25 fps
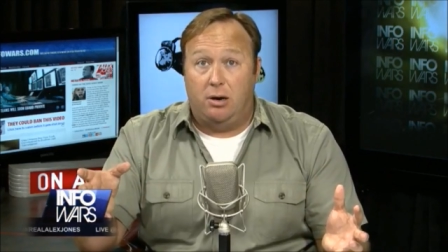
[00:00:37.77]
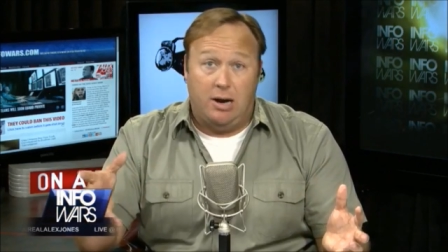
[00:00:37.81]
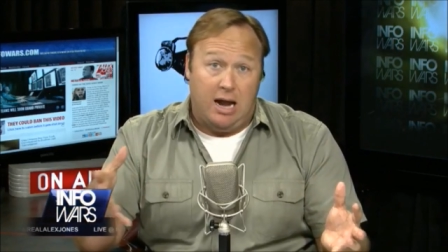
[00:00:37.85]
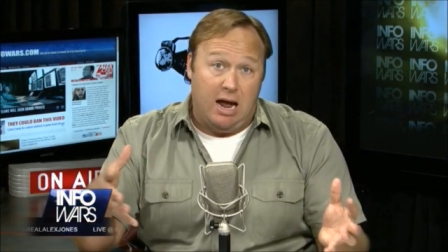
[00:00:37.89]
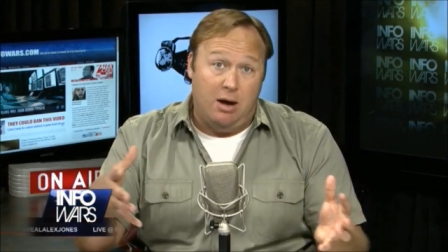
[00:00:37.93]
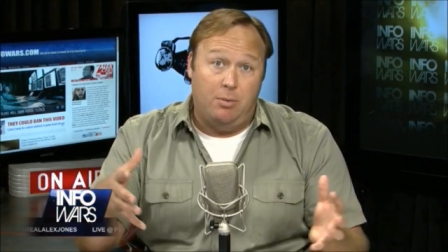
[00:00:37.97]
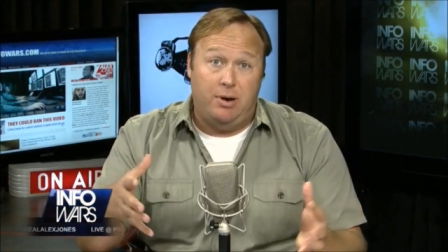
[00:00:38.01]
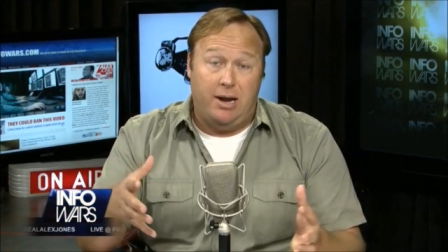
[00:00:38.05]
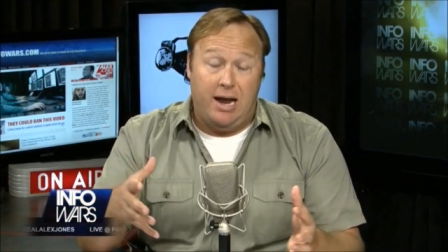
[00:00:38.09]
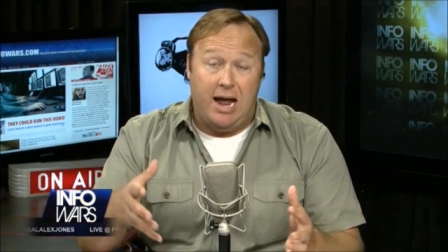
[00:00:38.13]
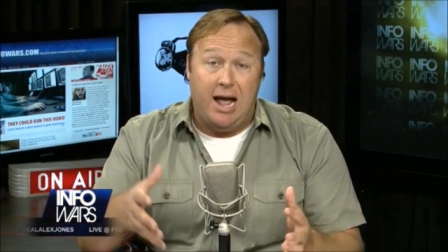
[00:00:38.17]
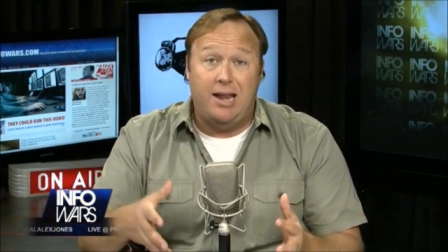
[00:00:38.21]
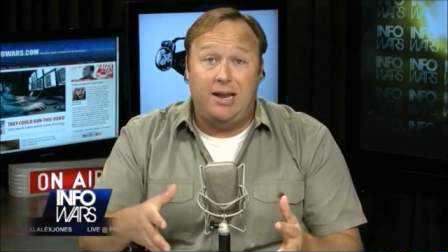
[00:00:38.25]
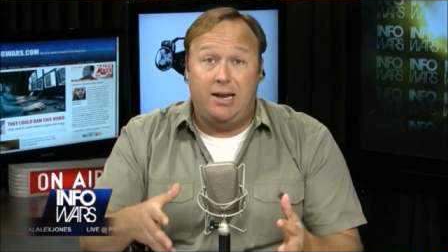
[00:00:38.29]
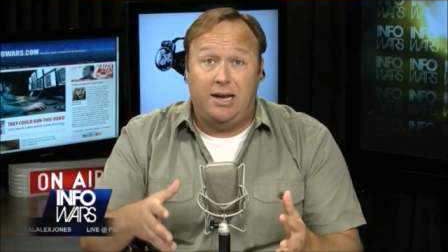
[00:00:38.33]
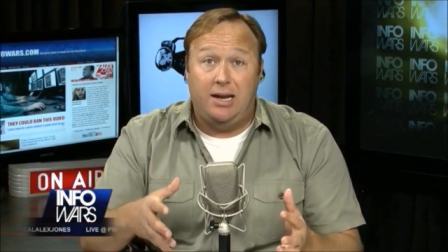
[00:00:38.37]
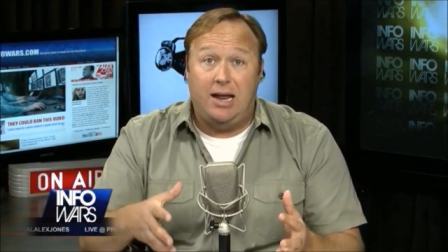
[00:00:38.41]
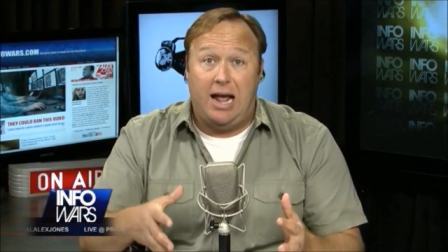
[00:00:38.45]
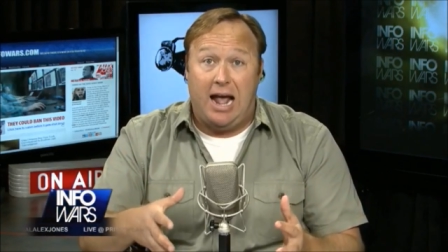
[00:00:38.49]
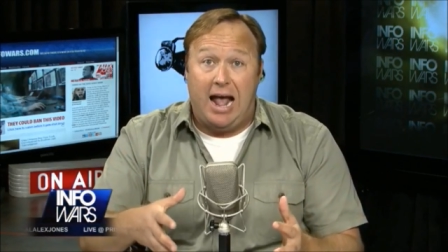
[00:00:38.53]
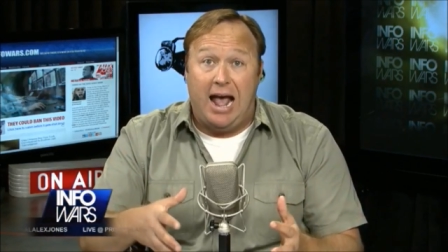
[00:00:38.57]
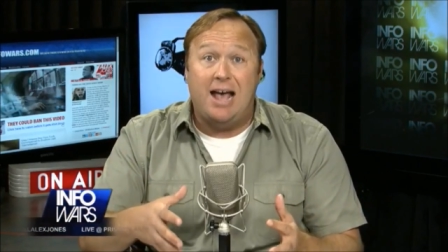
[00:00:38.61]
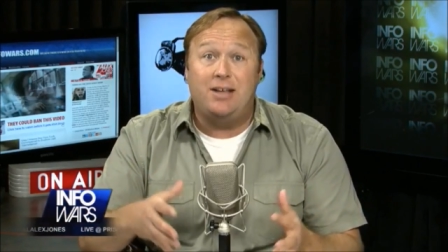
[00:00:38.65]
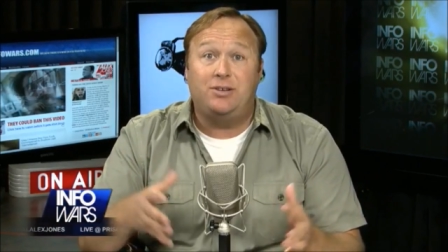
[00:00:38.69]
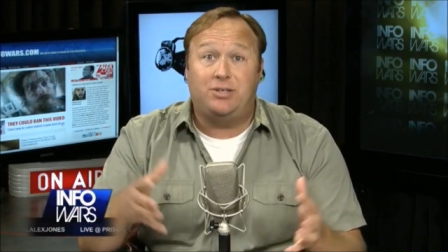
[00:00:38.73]
and I would add it
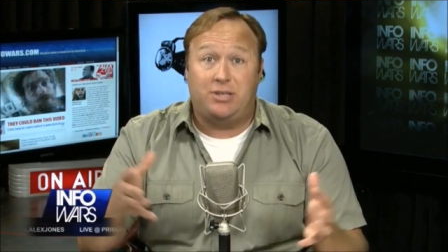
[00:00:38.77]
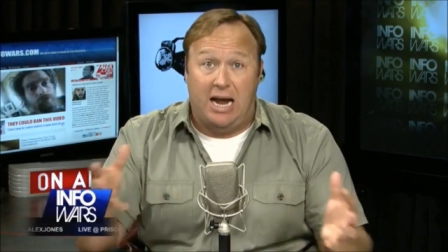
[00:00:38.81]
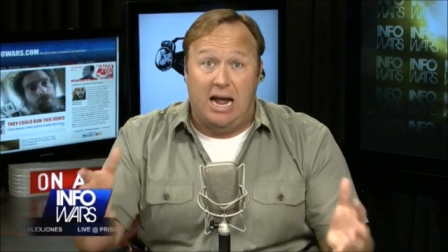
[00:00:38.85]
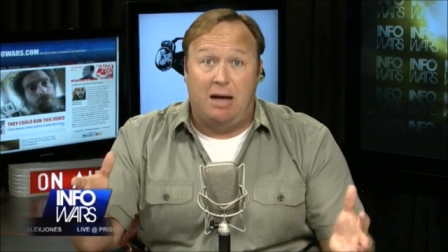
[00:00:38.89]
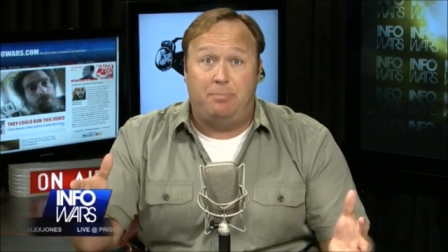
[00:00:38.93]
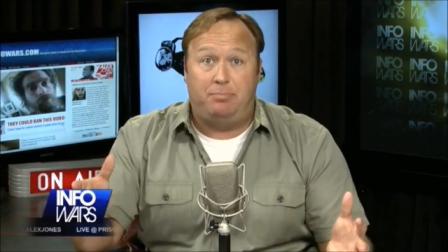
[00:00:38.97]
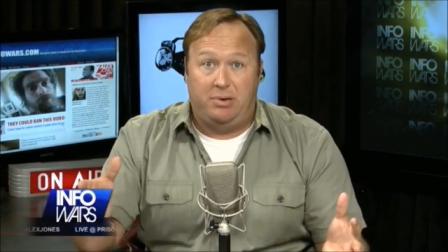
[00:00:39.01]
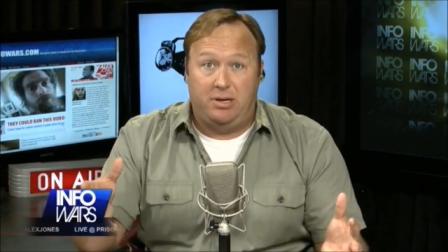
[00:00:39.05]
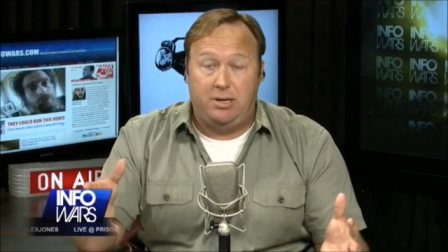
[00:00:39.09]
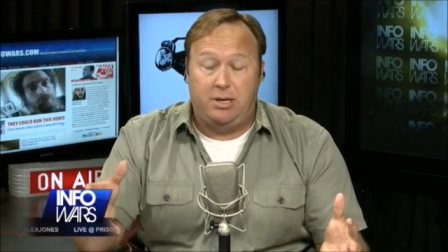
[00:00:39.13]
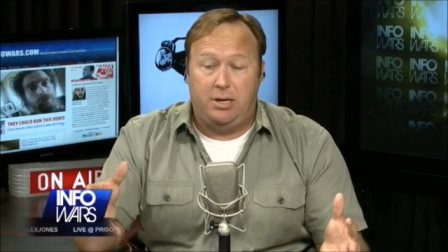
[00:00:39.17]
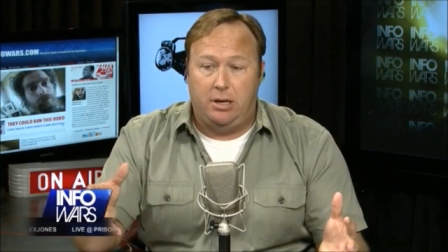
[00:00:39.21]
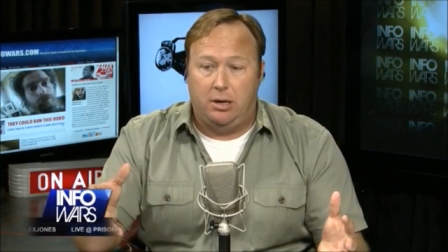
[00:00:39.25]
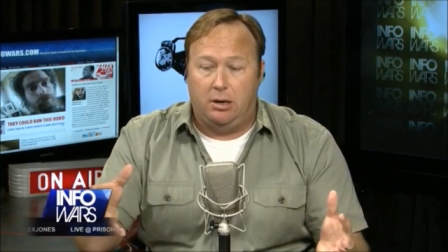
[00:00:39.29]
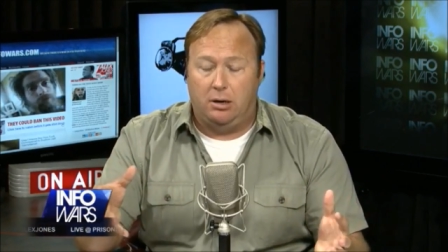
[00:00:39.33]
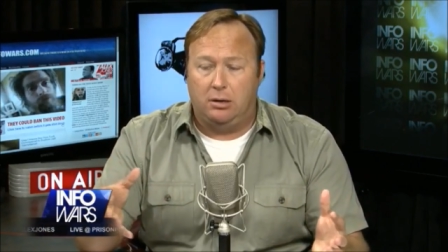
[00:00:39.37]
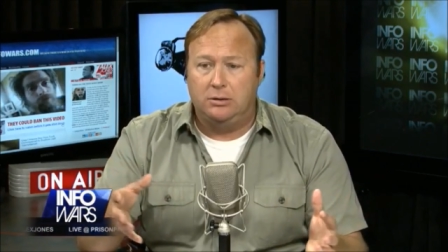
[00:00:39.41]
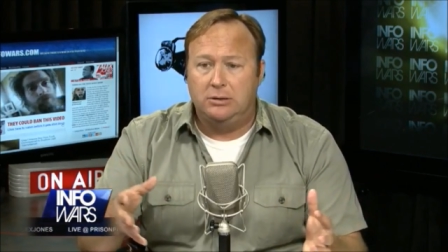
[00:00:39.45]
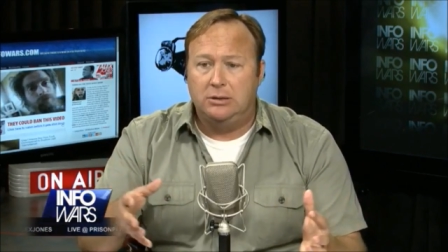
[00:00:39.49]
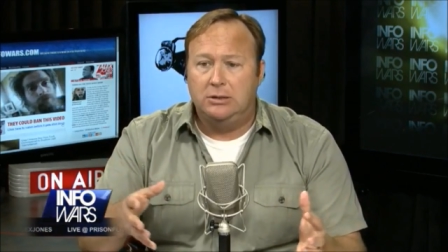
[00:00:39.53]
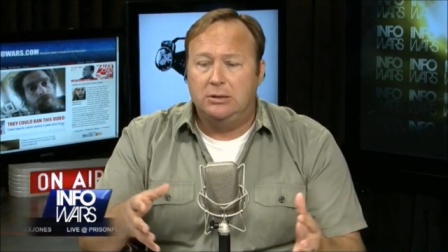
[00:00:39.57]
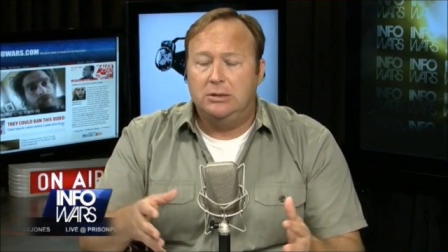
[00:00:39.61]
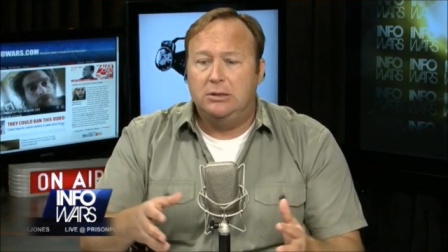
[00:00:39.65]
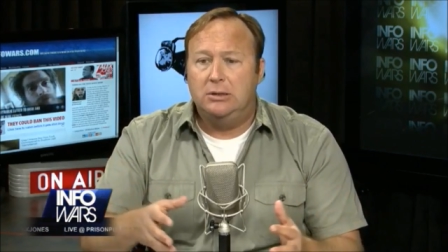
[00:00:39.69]
has happened here.